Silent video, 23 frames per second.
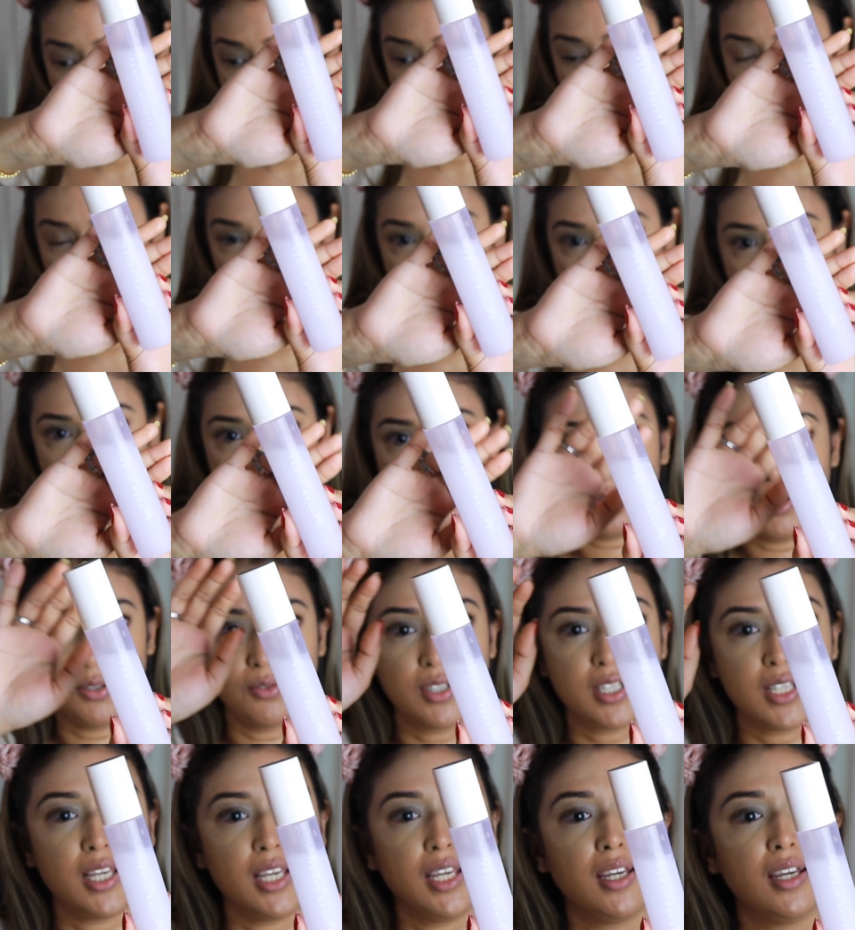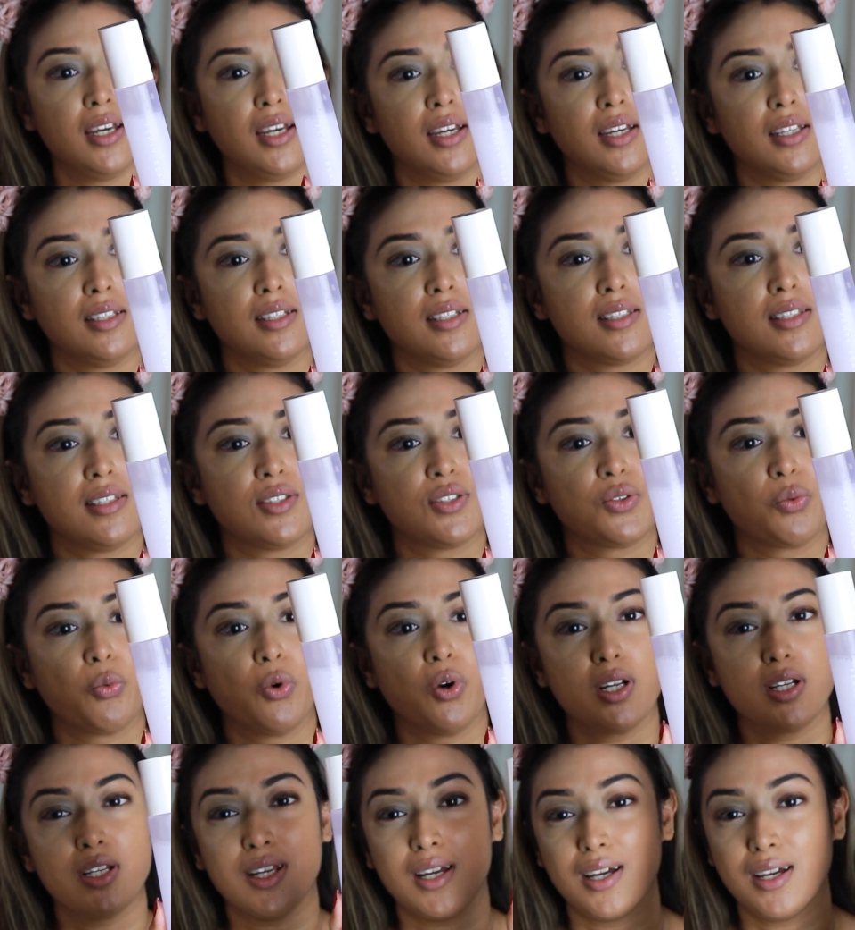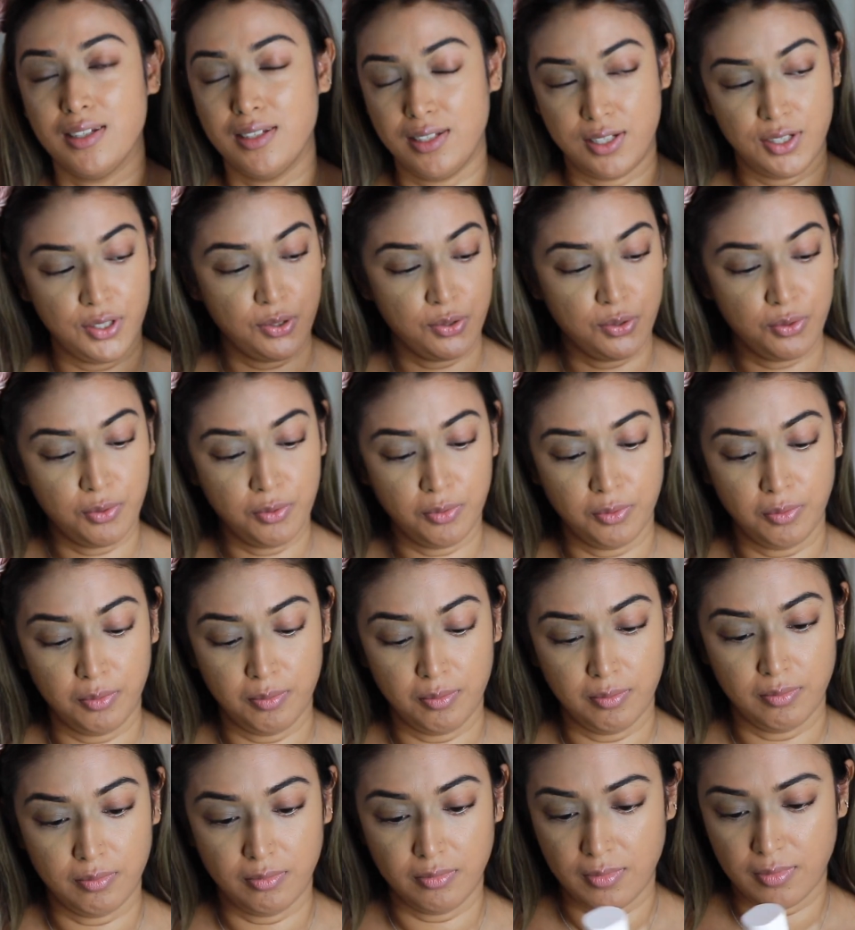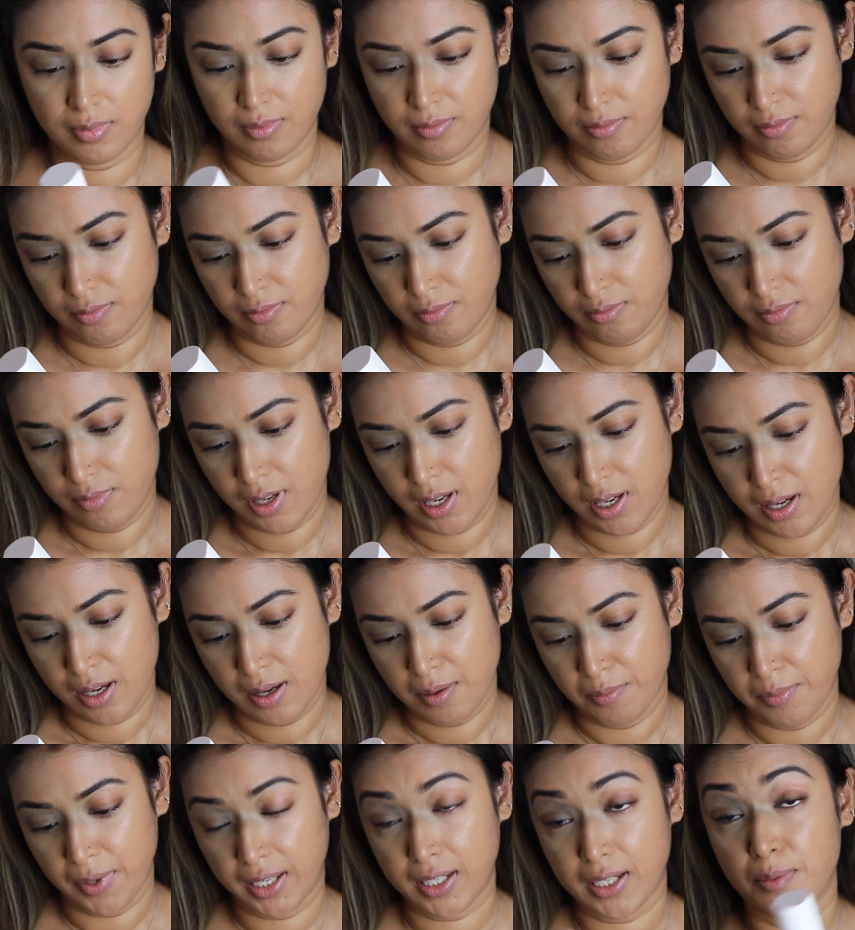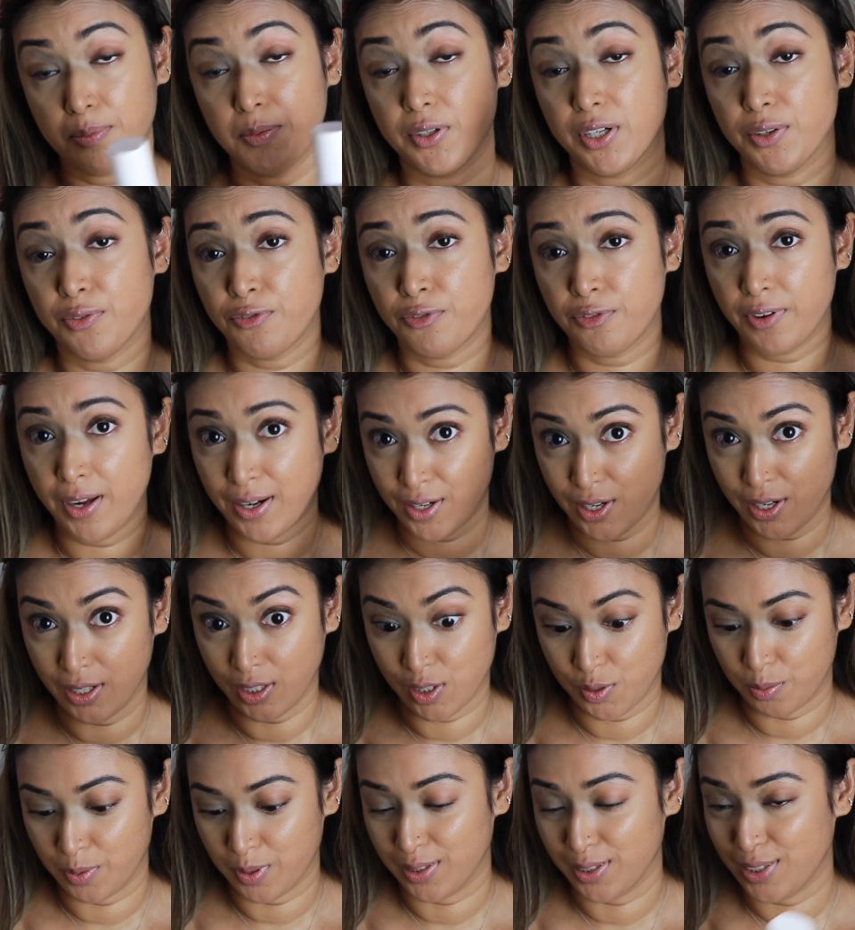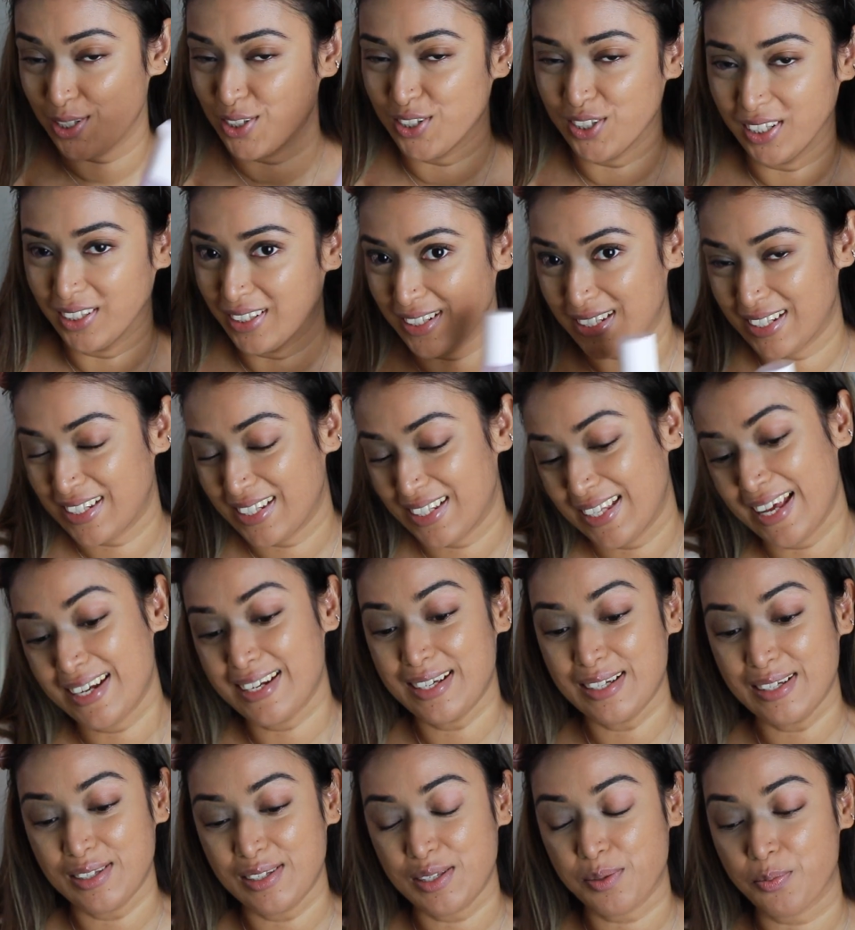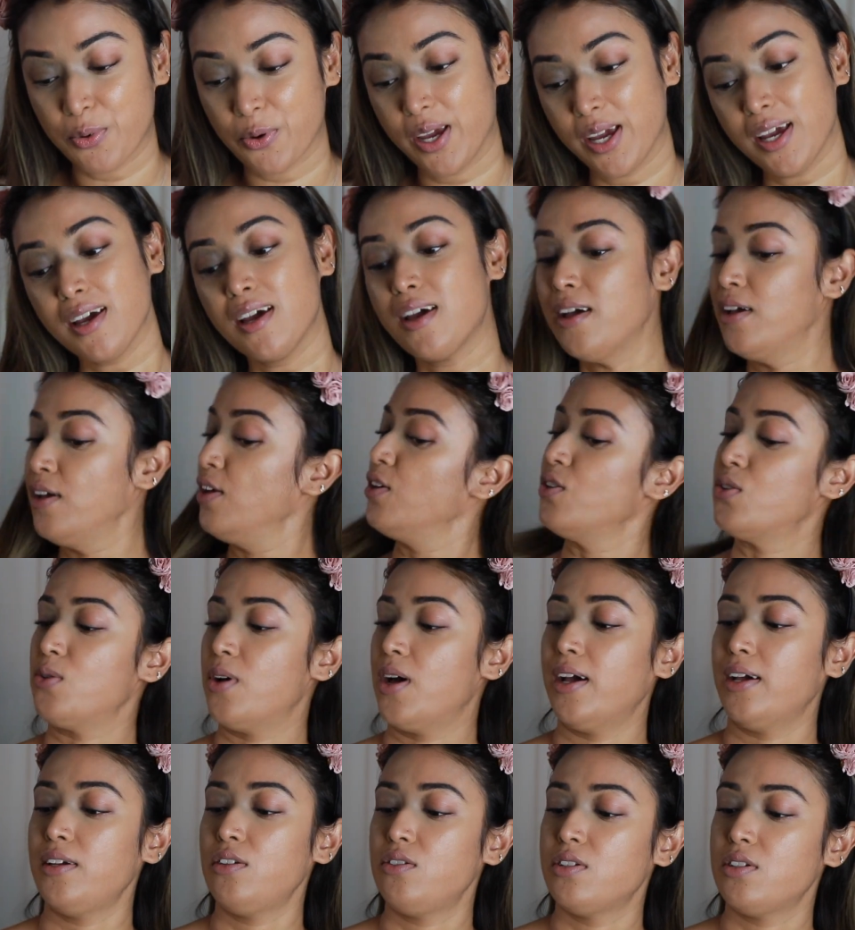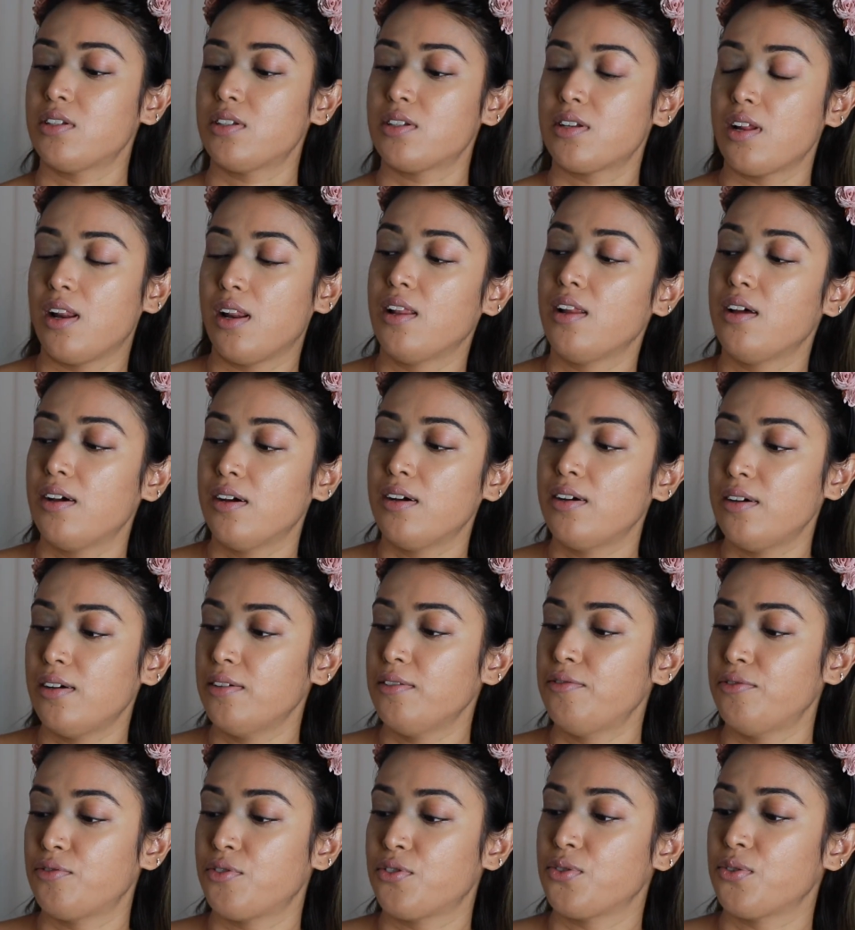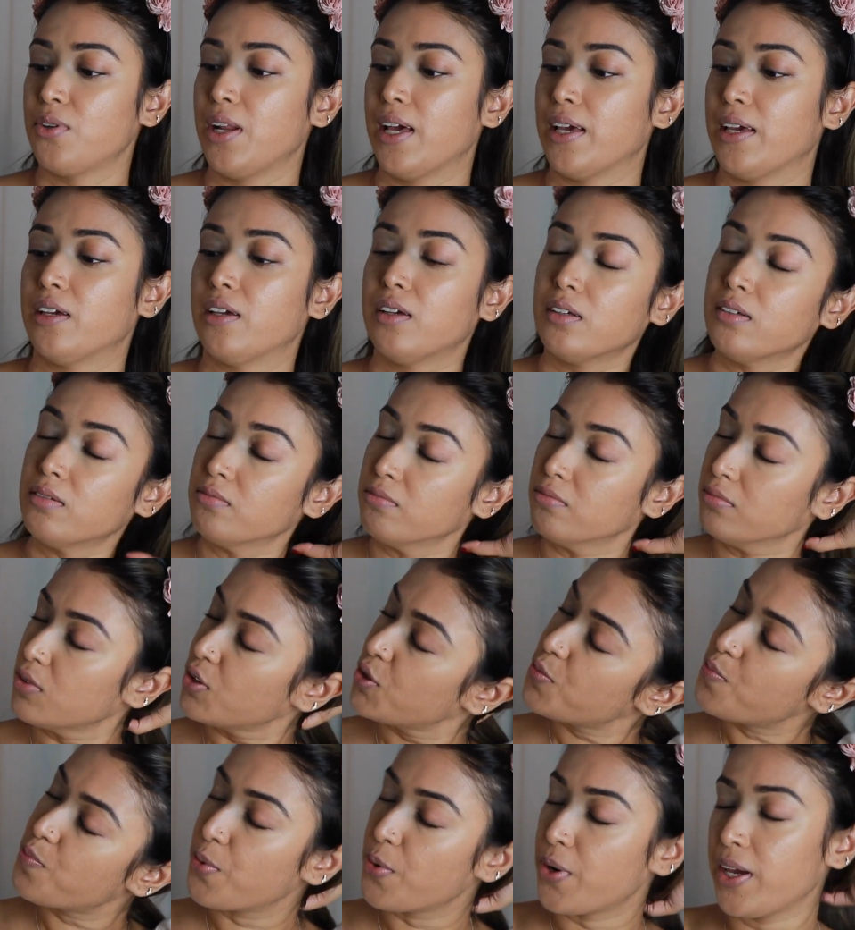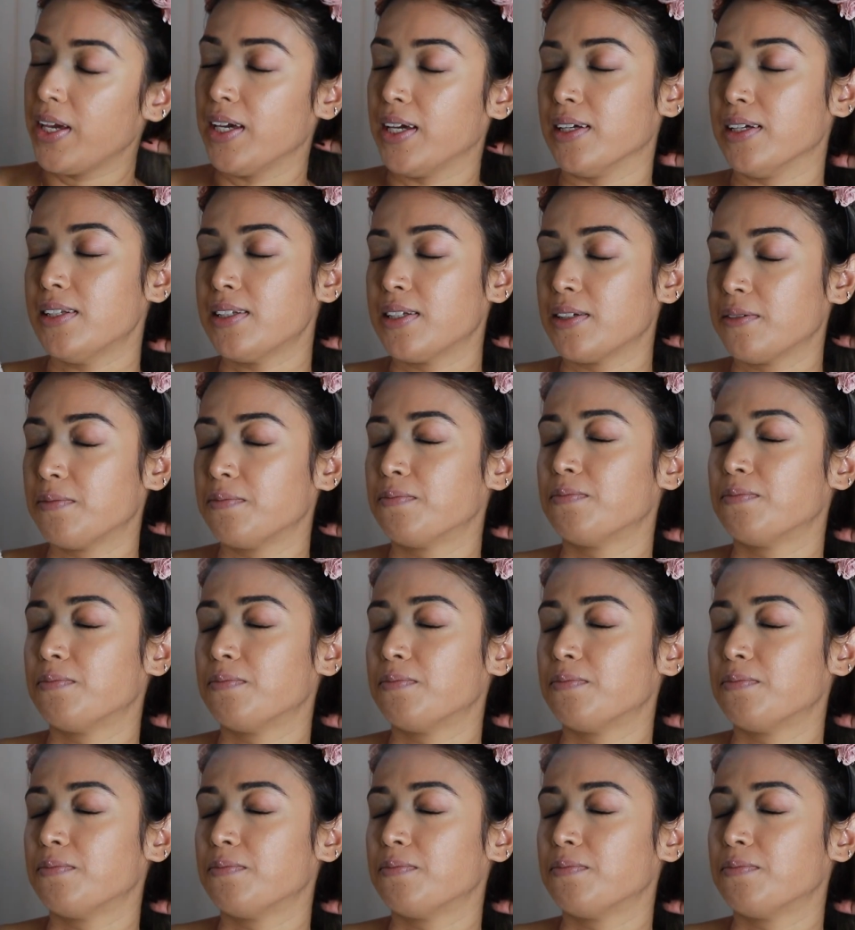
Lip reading: Fenty Beauty. This is what a dew makeup refreshing spray. This is not a setting spray. So I just love to like spray it.